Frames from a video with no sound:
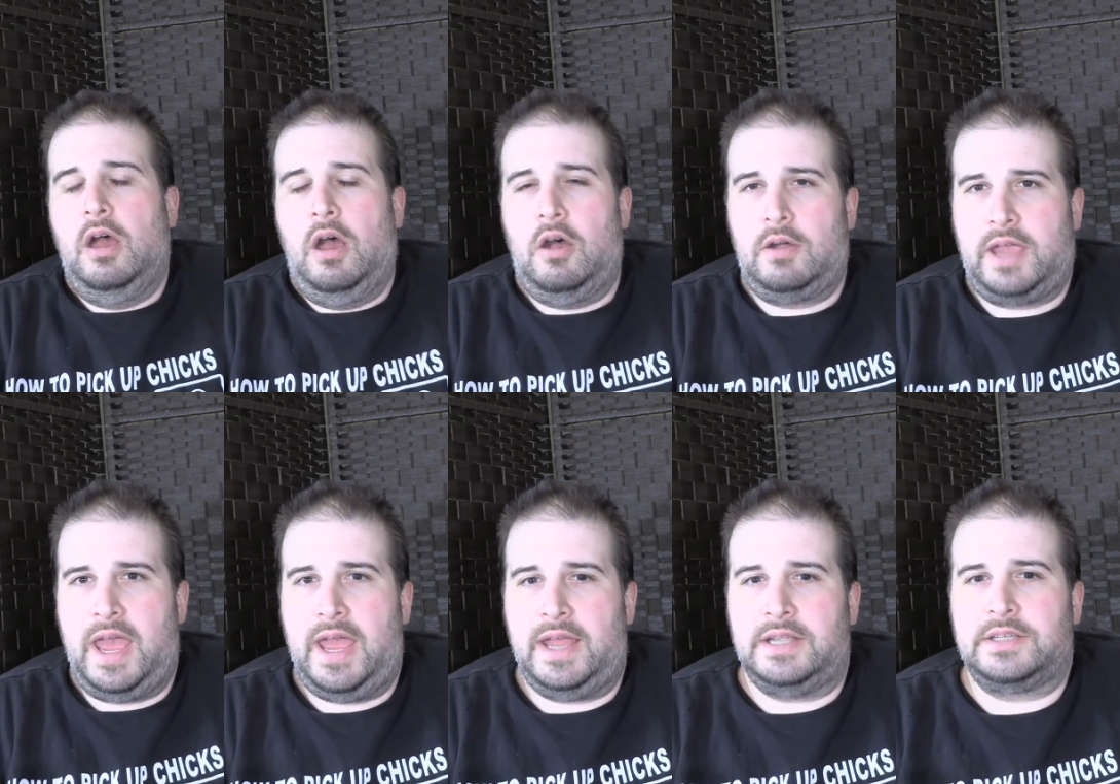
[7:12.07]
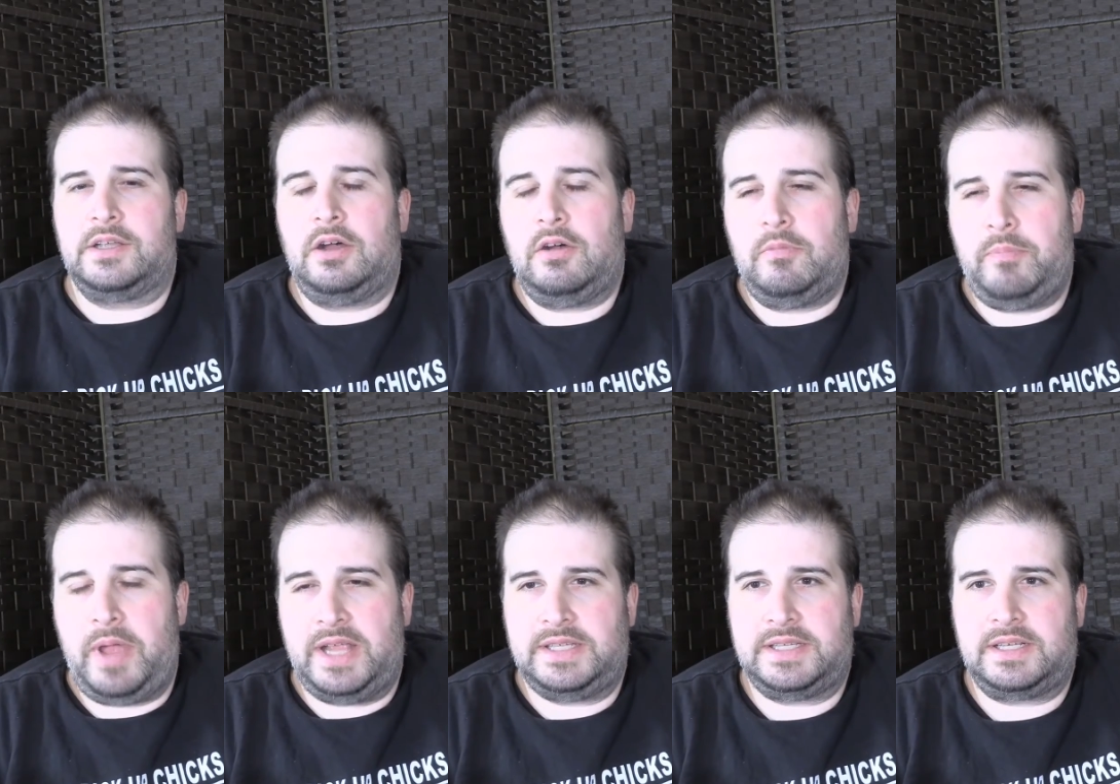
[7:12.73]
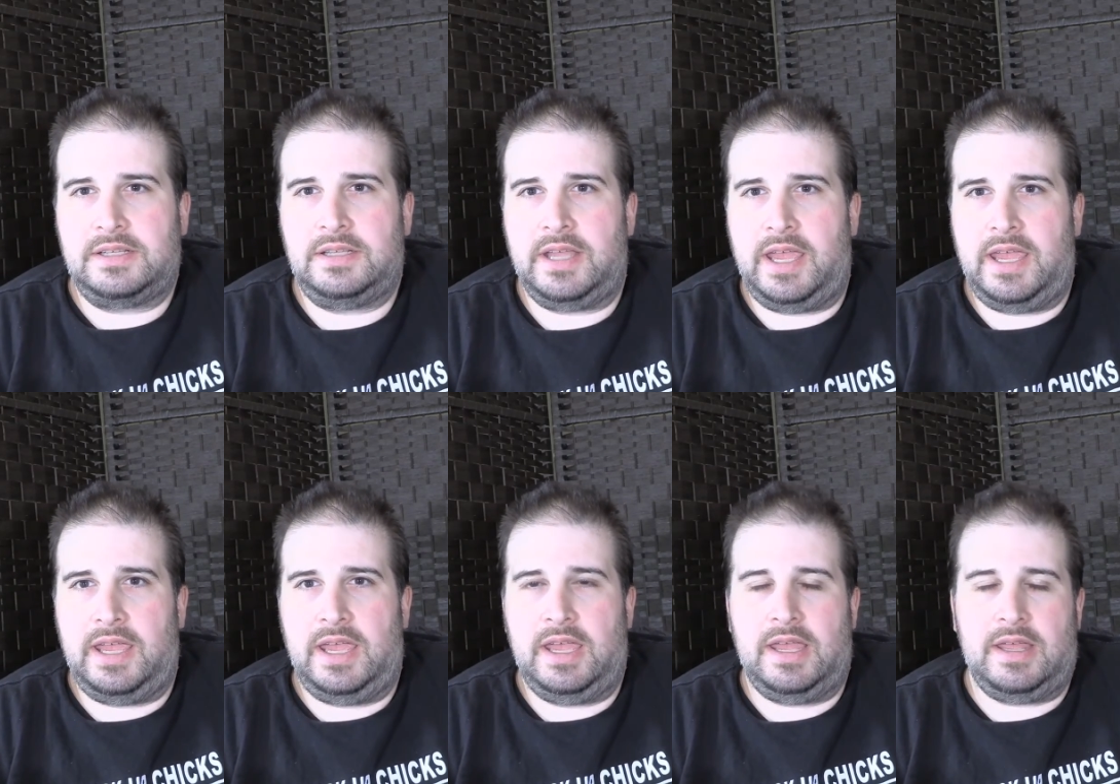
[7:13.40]
Okay, so
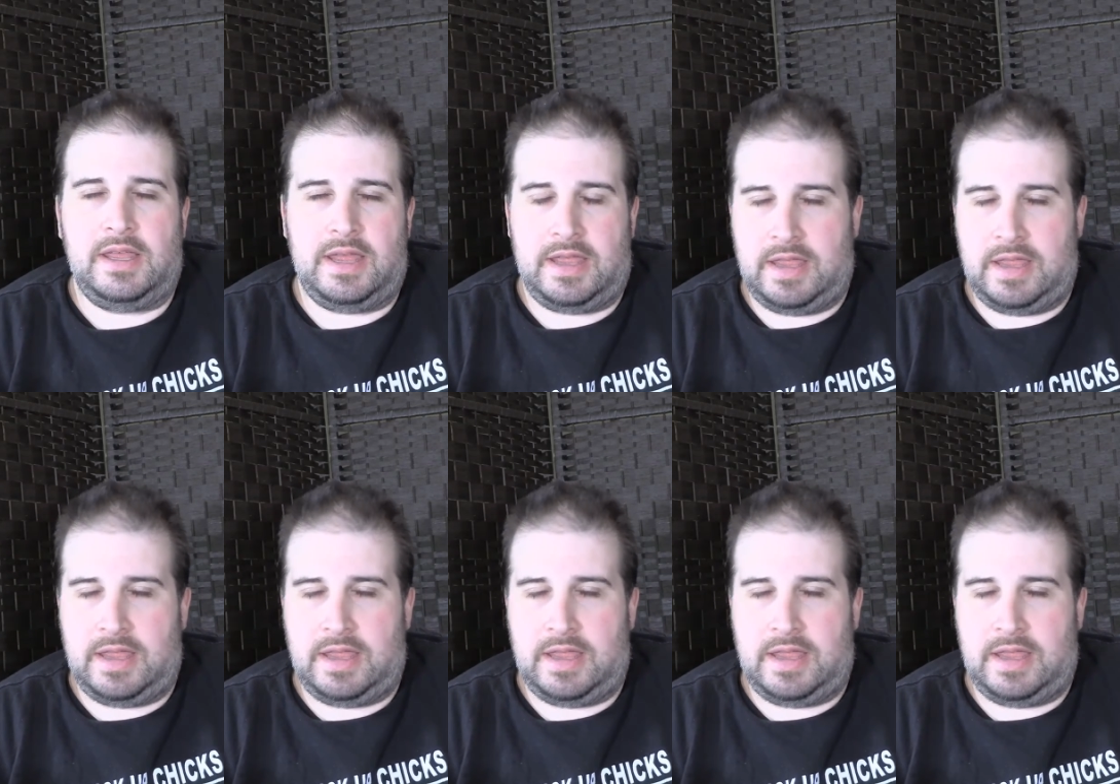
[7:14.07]
basically,